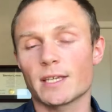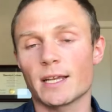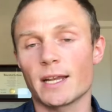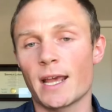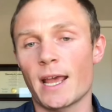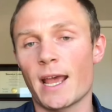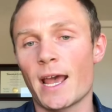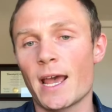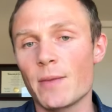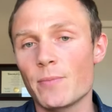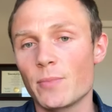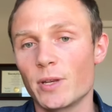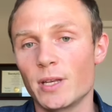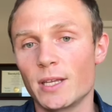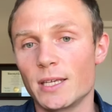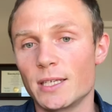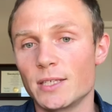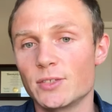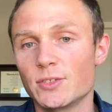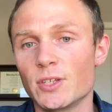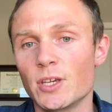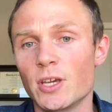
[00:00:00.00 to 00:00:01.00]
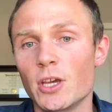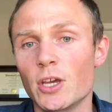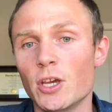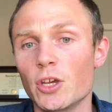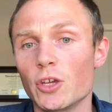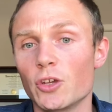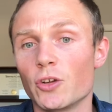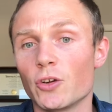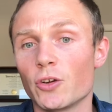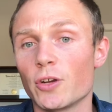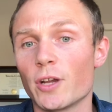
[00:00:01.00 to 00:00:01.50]
going to happen is
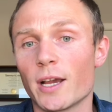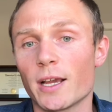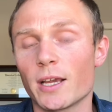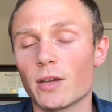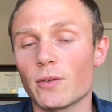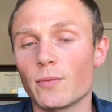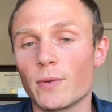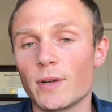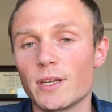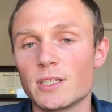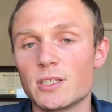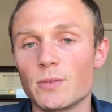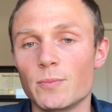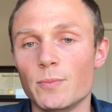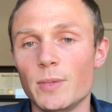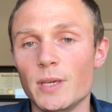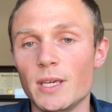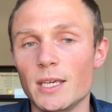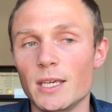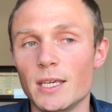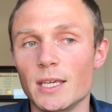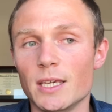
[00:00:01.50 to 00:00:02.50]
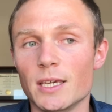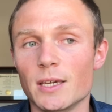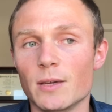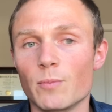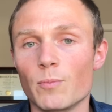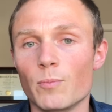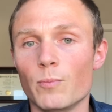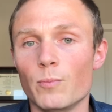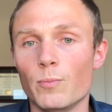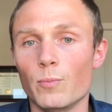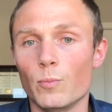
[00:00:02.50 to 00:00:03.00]
you're not going to be
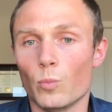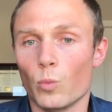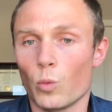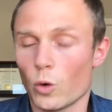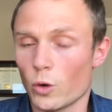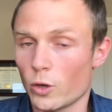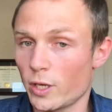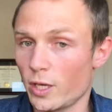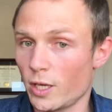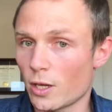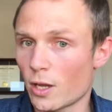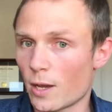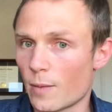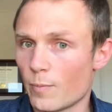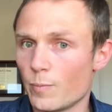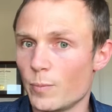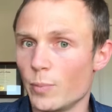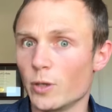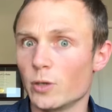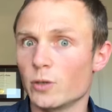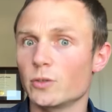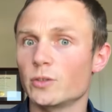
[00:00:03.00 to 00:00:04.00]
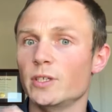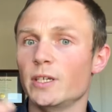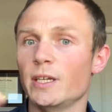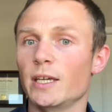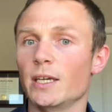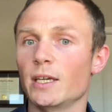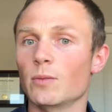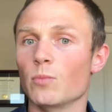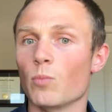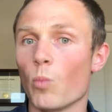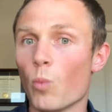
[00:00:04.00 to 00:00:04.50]
working on
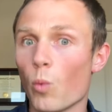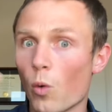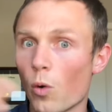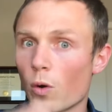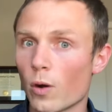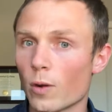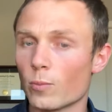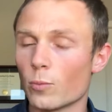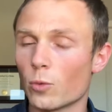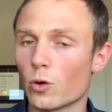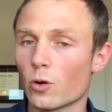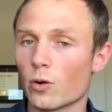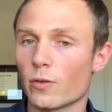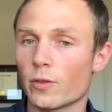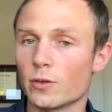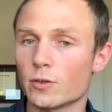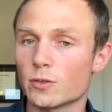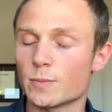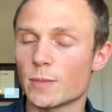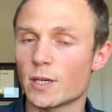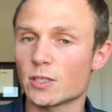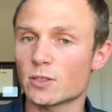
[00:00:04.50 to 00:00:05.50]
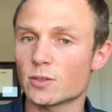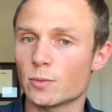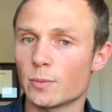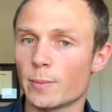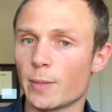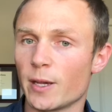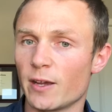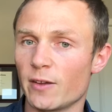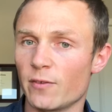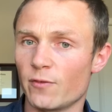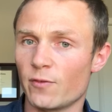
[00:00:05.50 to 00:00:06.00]
building more and more of those muscle
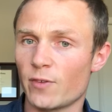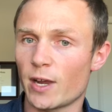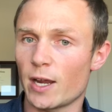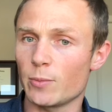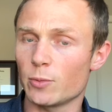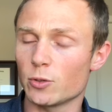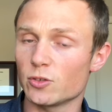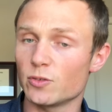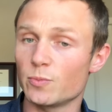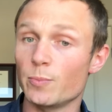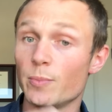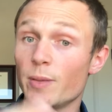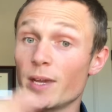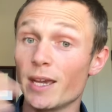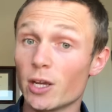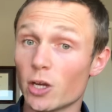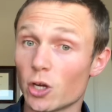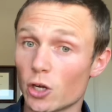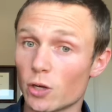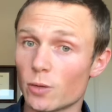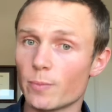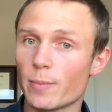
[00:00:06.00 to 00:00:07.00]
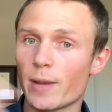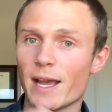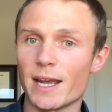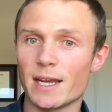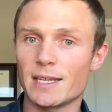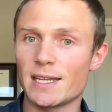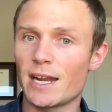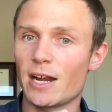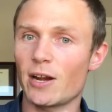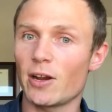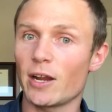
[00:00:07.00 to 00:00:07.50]
fibers bigger by
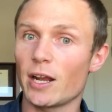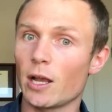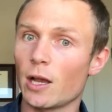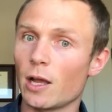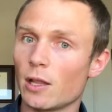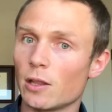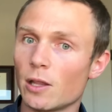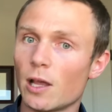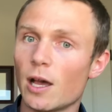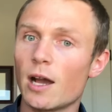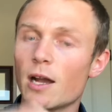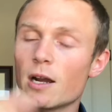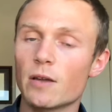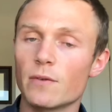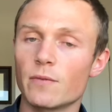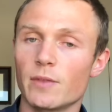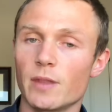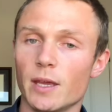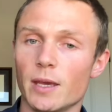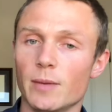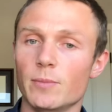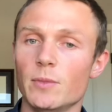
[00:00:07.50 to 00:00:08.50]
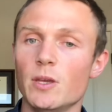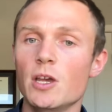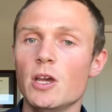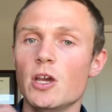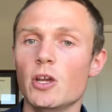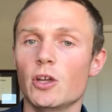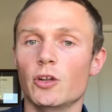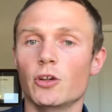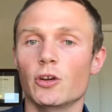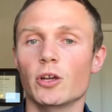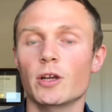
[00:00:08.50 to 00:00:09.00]
tearing a lot of them.
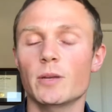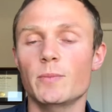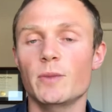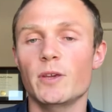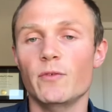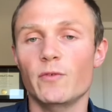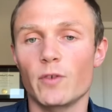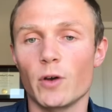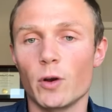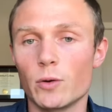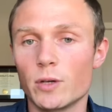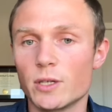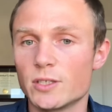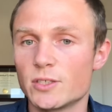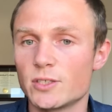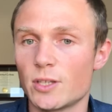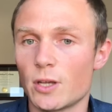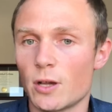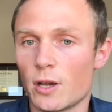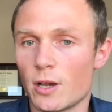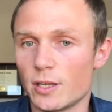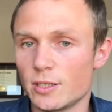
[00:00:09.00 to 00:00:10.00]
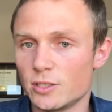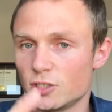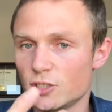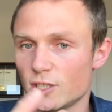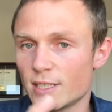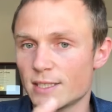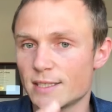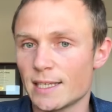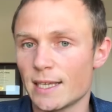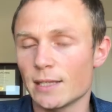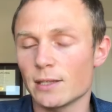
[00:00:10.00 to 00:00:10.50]
You're going to be focused on
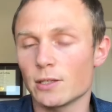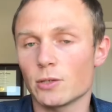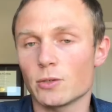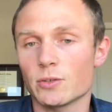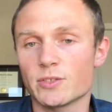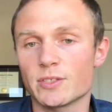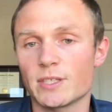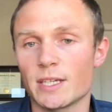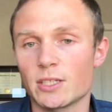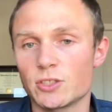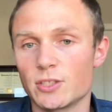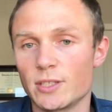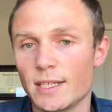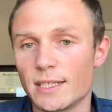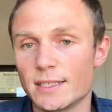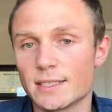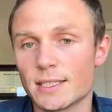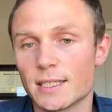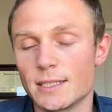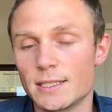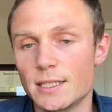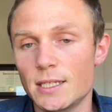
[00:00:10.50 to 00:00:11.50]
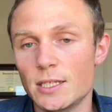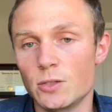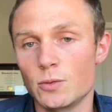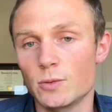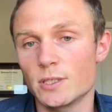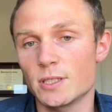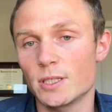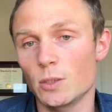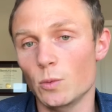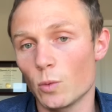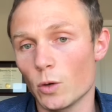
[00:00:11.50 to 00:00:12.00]
just that little section that's
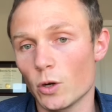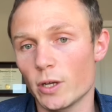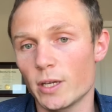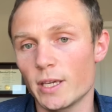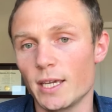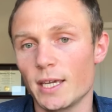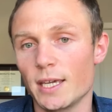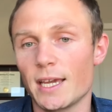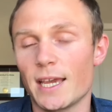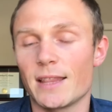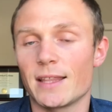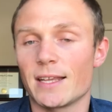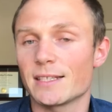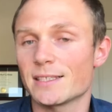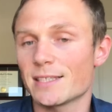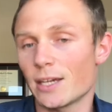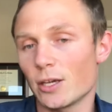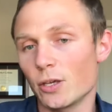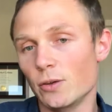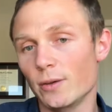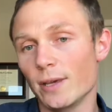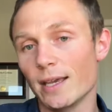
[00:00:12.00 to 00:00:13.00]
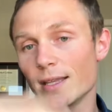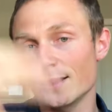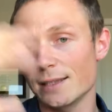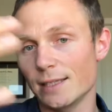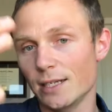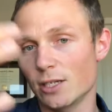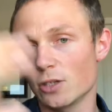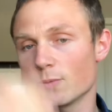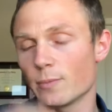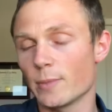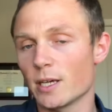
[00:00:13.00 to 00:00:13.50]
continuously working, and that's how you get
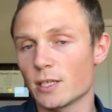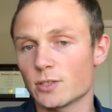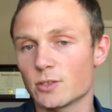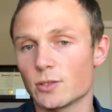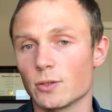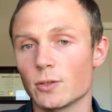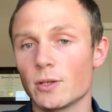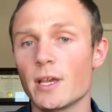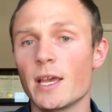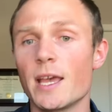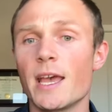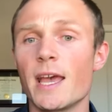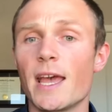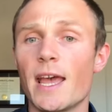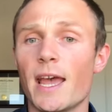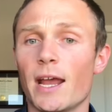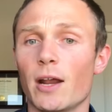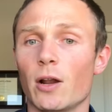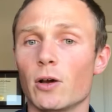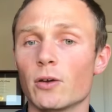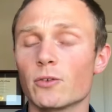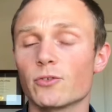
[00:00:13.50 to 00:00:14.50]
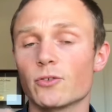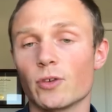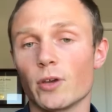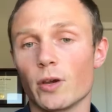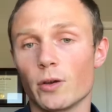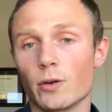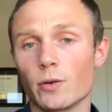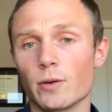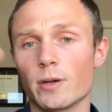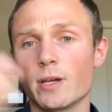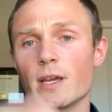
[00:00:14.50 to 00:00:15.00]
leaner muscle. And
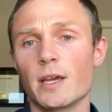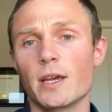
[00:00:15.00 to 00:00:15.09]
also,